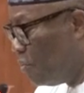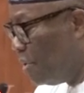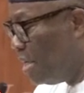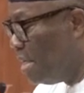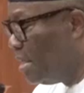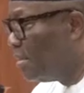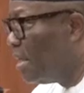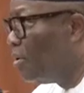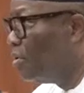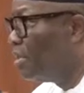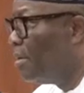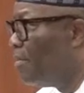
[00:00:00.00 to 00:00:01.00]
within these
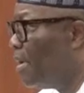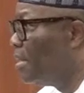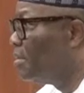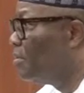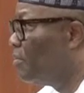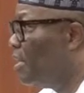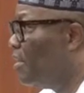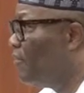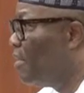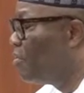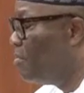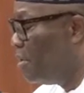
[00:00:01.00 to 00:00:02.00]
hallowed chambers
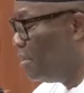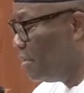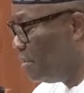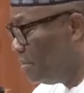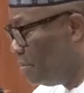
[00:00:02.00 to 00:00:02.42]
whenever we meet.